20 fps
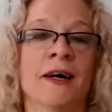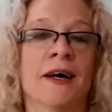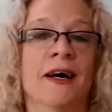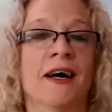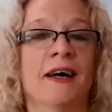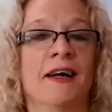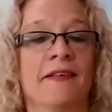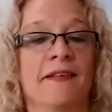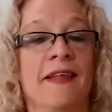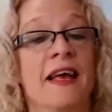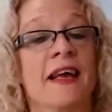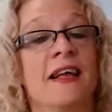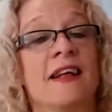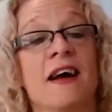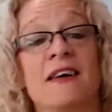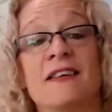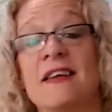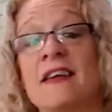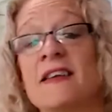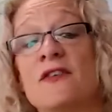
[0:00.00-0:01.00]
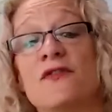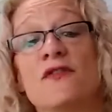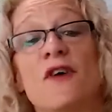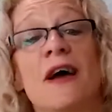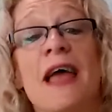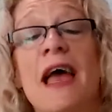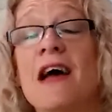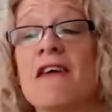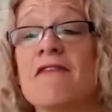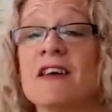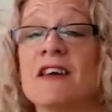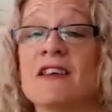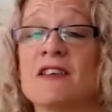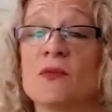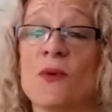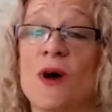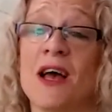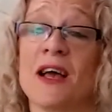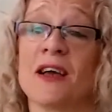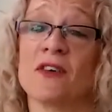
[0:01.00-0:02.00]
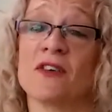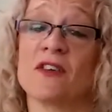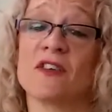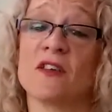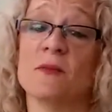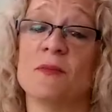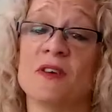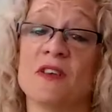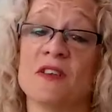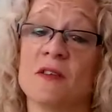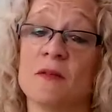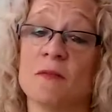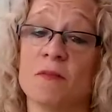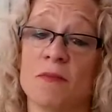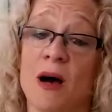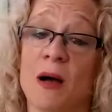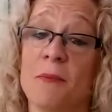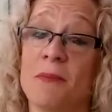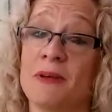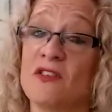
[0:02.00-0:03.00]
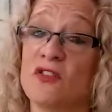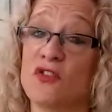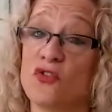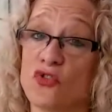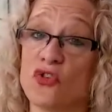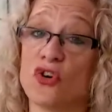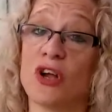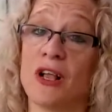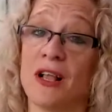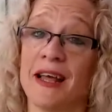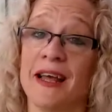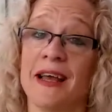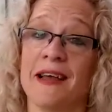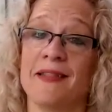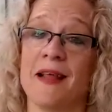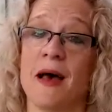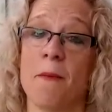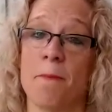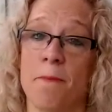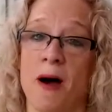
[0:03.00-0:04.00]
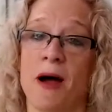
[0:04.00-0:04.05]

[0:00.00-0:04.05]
They can identify areas where customers might be struggling in their